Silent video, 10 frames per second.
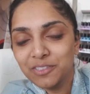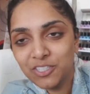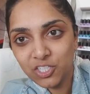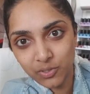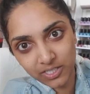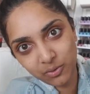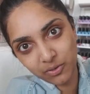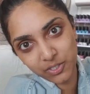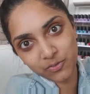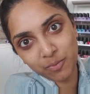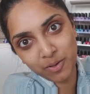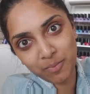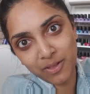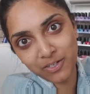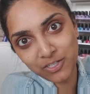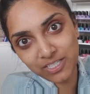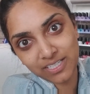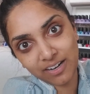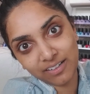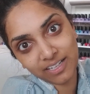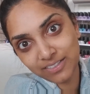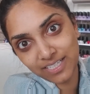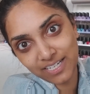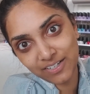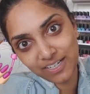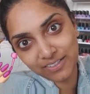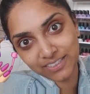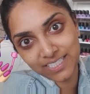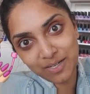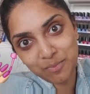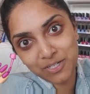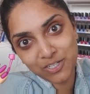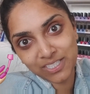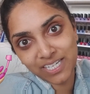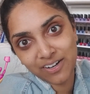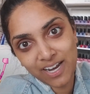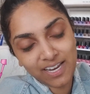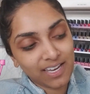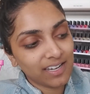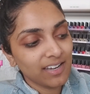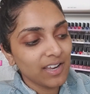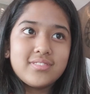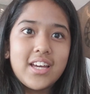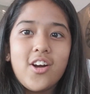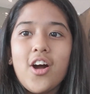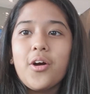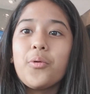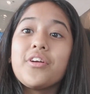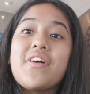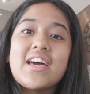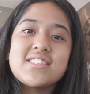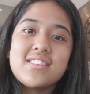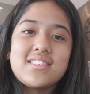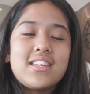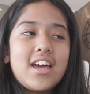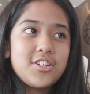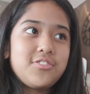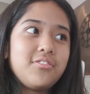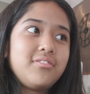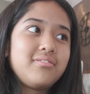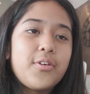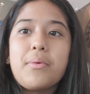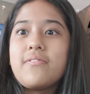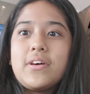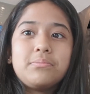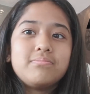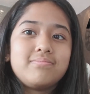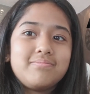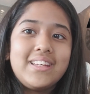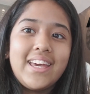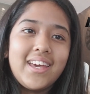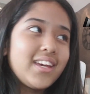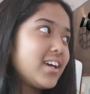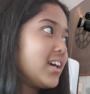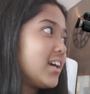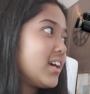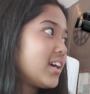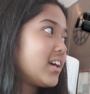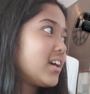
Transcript: Strict orders from her mother. She's not allowed to get her nails done, but she's here hanging. I got a Award of Excellence at National for my film. What was your film about?